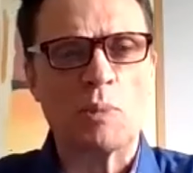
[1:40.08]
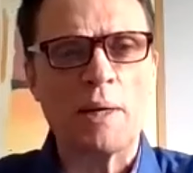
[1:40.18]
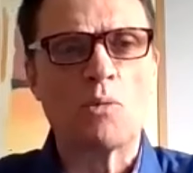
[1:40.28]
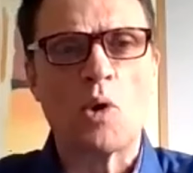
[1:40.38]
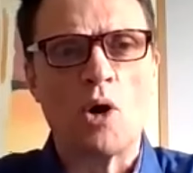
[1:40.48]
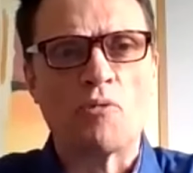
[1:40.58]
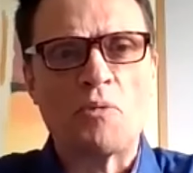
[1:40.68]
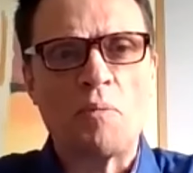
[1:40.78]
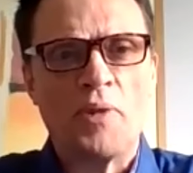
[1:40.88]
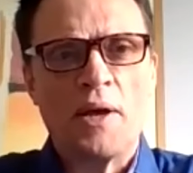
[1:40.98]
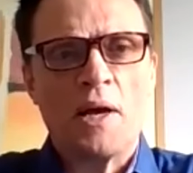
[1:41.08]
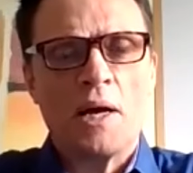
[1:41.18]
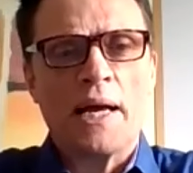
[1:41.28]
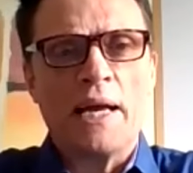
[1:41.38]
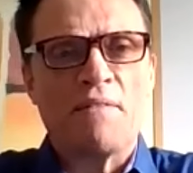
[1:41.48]
when quite often
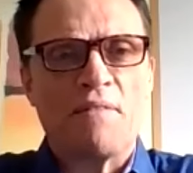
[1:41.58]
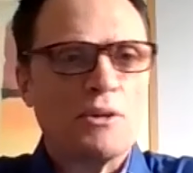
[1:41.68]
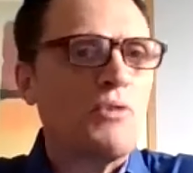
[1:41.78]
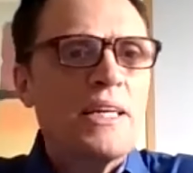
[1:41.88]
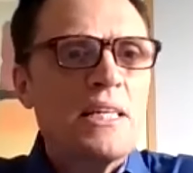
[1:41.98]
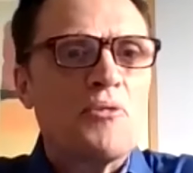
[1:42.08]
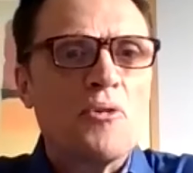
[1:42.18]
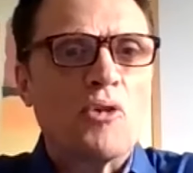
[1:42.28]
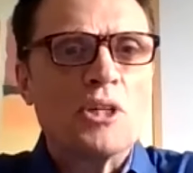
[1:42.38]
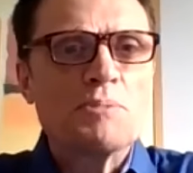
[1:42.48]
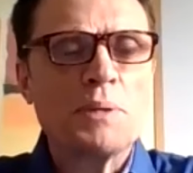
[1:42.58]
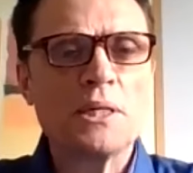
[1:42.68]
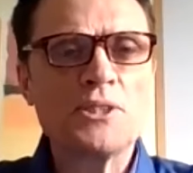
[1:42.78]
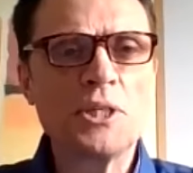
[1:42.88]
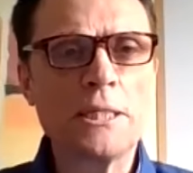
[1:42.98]
it feels very different for us
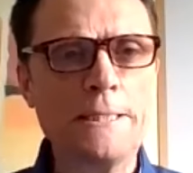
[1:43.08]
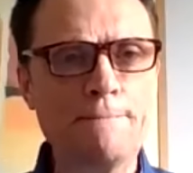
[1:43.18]
personally?